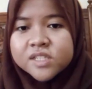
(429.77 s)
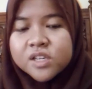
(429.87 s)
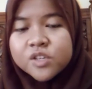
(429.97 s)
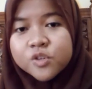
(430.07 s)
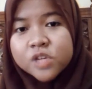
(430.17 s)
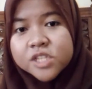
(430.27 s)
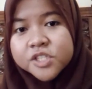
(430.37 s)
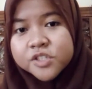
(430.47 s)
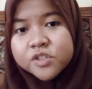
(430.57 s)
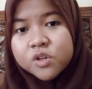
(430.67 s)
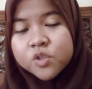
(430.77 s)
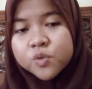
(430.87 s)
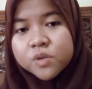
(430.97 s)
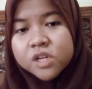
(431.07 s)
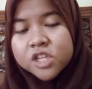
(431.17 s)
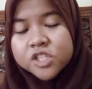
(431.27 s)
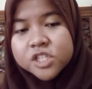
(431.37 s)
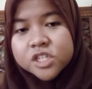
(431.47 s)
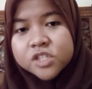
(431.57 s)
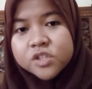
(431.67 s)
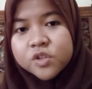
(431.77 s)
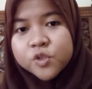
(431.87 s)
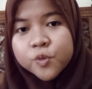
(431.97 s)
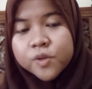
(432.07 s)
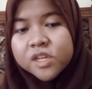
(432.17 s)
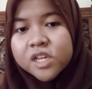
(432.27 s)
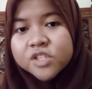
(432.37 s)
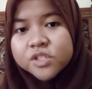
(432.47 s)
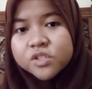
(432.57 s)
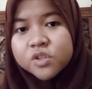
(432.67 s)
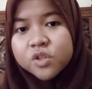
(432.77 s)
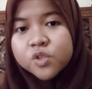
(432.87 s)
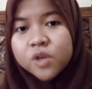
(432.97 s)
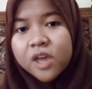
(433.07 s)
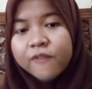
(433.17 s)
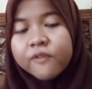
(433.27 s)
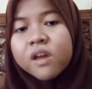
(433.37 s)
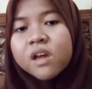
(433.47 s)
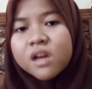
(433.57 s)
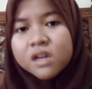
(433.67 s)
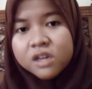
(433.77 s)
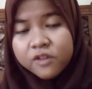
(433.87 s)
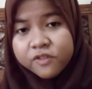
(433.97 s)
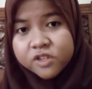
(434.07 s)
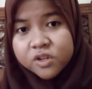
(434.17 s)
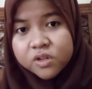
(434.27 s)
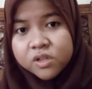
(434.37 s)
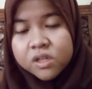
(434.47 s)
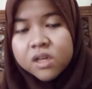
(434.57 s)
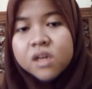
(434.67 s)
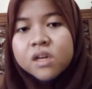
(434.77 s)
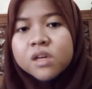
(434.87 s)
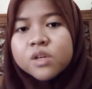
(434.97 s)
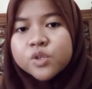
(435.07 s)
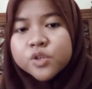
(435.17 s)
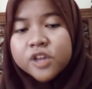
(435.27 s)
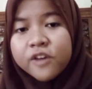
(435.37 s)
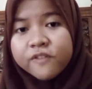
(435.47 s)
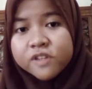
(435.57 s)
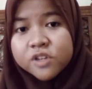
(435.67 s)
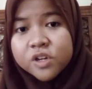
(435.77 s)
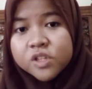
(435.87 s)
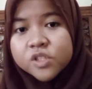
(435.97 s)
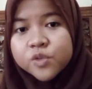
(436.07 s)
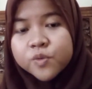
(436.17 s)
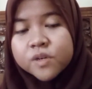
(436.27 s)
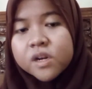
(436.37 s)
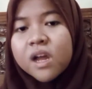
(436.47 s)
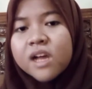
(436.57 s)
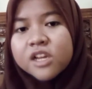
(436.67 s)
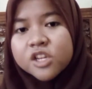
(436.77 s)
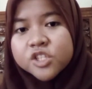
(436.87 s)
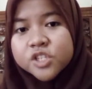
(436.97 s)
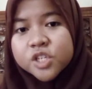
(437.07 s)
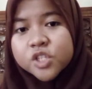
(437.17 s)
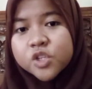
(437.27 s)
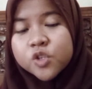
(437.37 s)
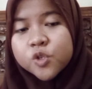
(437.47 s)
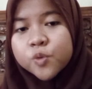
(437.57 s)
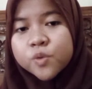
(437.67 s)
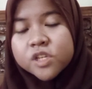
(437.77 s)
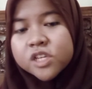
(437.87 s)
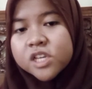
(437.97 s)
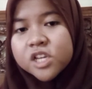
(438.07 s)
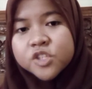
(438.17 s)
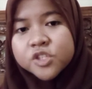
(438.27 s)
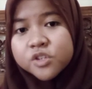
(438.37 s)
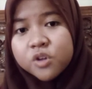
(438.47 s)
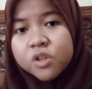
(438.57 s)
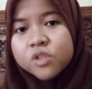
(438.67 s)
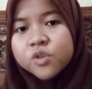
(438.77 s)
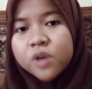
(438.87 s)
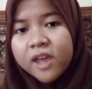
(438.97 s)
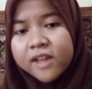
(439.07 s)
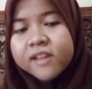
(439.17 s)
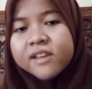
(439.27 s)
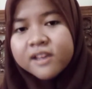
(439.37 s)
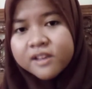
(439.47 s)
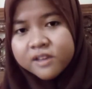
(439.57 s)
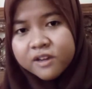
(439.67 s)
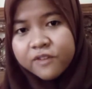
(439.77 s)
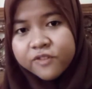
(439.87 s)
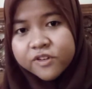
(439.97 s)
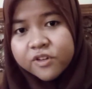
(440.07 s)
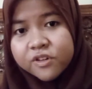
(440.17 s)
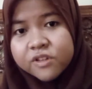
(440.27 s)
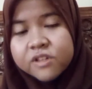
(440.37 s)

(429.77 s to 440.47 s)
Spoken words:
You catch a doll, you are catching a doll, you will catch a doll, you have covered doll. You cover doll, you were catching a doll, you would catch a doll, you had covered doll.